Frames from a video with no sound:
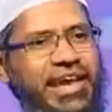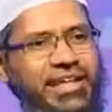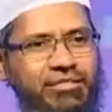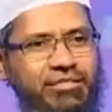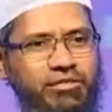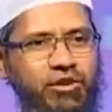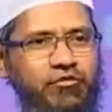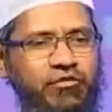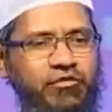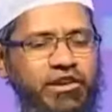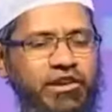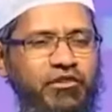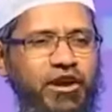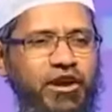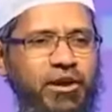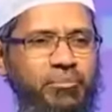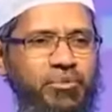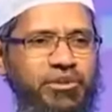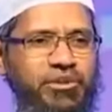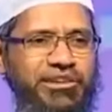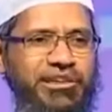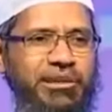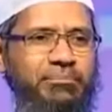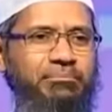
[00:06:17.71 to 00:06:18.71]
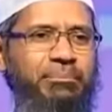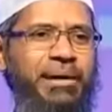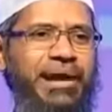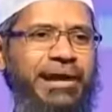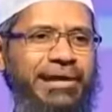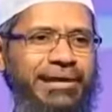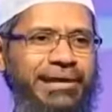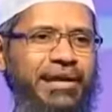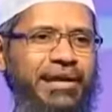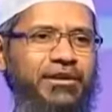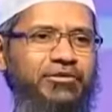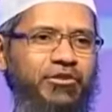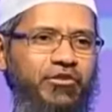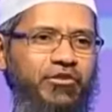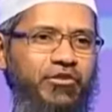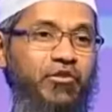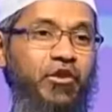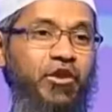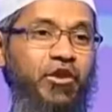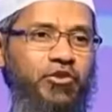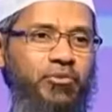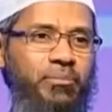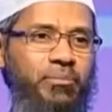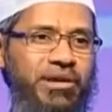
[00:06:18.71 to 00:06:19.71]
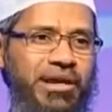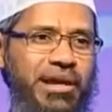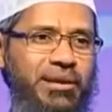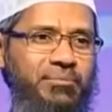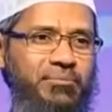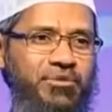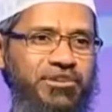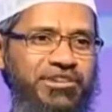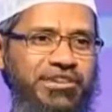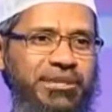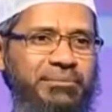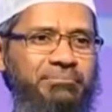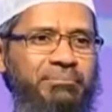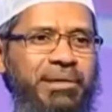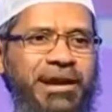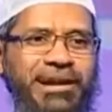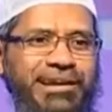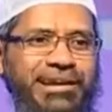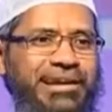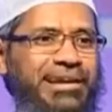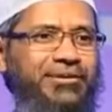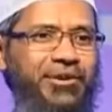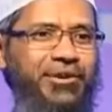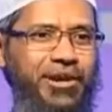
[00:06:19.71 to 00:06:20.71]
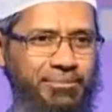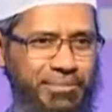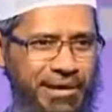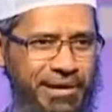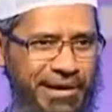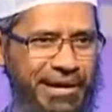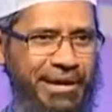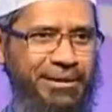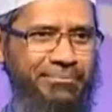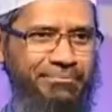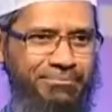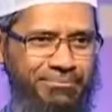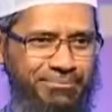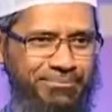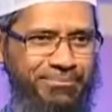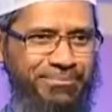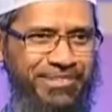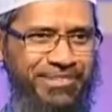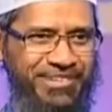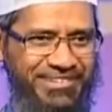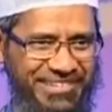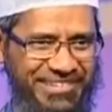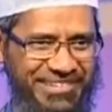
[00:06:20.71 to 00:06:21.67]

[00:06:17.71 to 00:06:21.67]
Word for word: Yes, so we want Muslim by deed. So we want to become Muslim by deed, not by name.